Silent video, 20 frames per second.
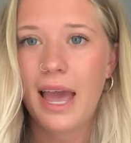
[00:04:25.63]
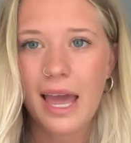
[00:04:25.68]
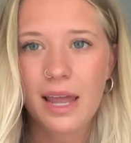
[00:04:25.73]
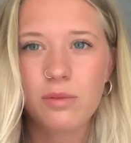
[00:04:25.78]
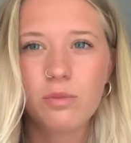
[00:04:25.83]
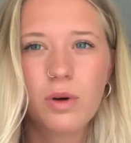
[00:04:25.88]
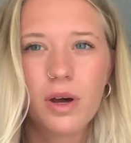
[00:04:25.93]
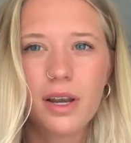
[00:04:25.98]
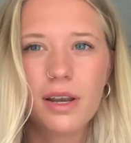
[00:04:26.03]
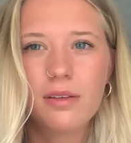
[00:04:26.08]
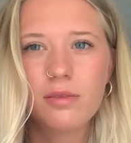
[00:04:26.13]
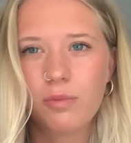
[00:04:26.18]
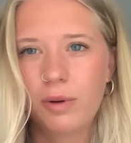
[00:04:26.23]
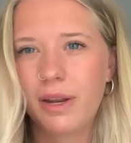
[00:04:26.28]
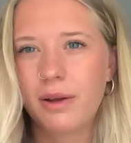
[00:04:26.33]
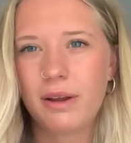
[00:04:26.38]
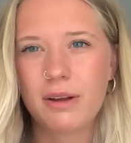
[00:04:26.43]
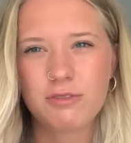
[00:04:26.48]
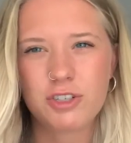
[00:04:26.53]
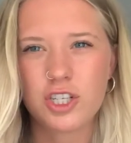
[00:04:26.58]
and what
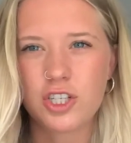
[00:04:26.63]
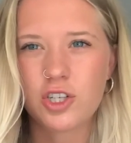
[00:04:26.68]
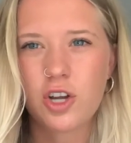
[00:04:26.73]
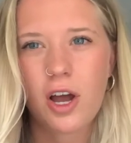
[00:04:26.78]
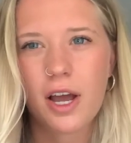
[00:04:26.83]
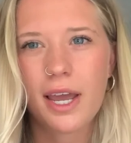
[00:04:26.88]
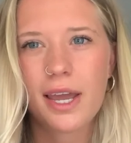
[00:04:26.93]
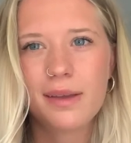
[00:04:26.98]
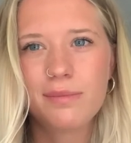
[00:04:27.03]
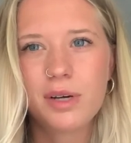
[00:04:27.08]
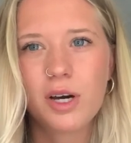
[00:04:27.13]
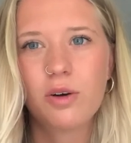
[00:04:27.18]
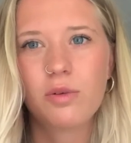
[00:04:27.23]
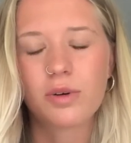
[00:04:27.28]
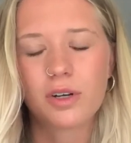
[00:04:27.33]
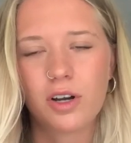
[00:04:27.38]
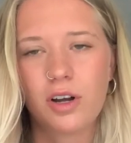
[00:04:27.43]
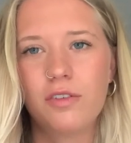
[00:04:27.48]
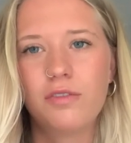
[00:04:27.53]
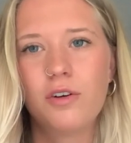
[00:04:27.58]
what I was just talking about,
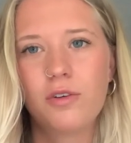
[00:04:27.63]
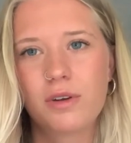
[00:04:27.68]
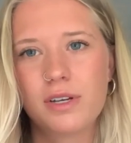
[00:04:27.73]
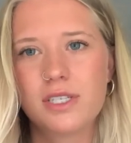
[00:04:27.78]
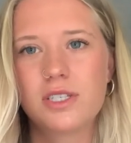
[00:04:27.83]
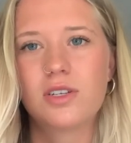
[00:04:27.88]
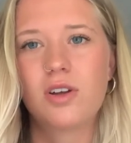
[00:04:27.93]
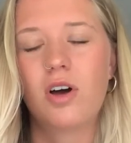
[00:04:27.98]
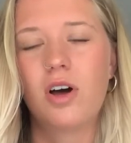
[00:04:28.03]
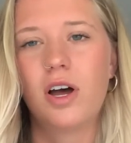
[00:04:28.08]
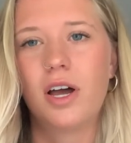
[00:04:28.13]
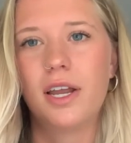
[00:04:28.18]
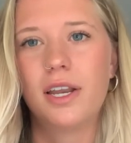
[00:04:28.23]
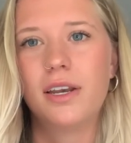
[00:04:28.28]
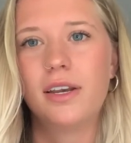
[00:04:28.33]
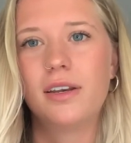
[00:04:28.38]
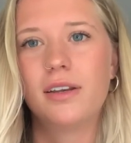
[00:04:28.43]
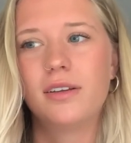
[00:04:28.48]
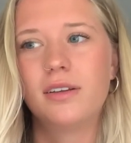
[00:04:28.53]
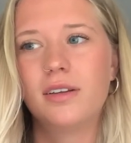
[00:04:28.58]
we're all focused
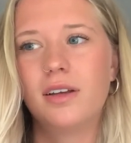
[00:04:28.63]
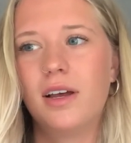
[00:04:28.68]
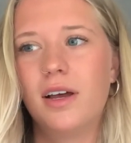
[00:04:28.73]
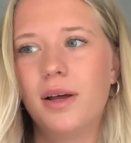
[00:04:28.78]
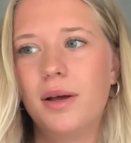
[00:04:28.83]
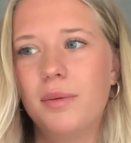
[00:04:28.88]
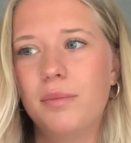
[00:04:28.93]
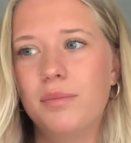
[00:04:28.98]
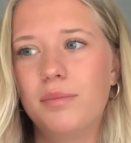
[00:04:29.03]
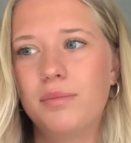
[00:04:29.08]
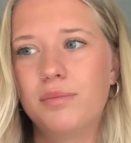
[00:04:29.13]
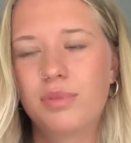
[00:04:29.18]
on um,